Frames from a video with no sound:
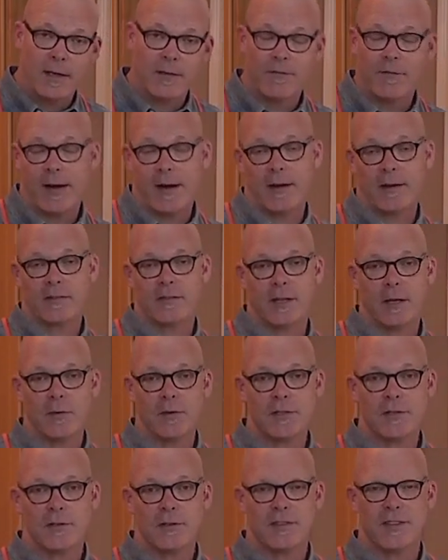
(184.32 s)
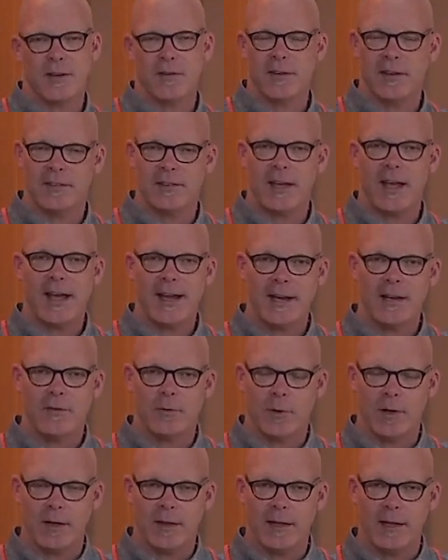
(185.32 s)
fire extinguishers. They're designed
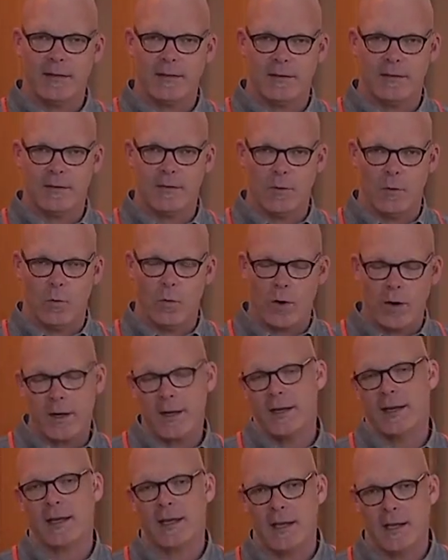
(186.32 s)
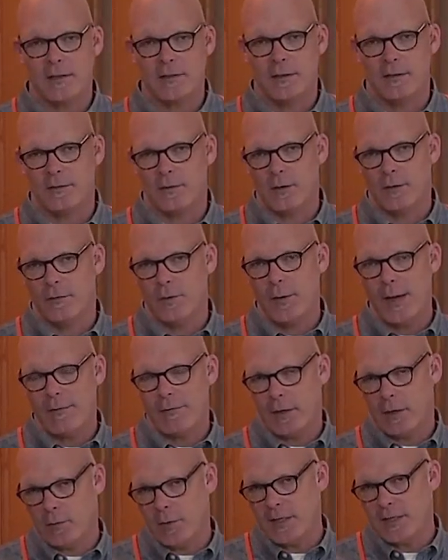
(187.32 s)
really to work in a kitchen. So if you have
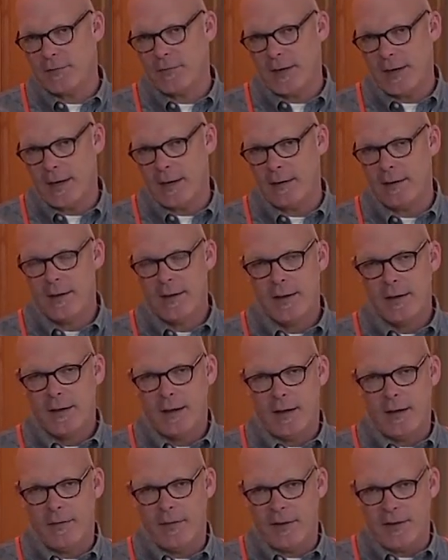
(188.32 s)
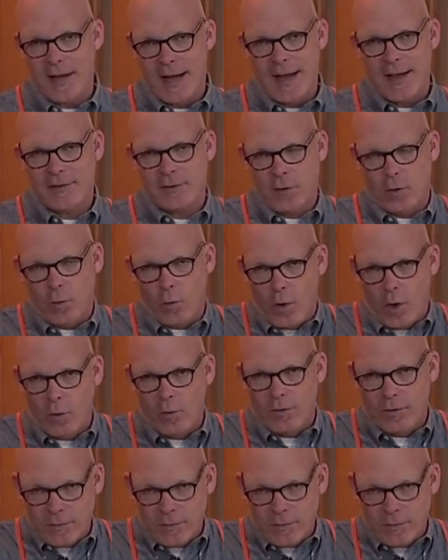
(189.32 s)
a grease fire, the nozzle won't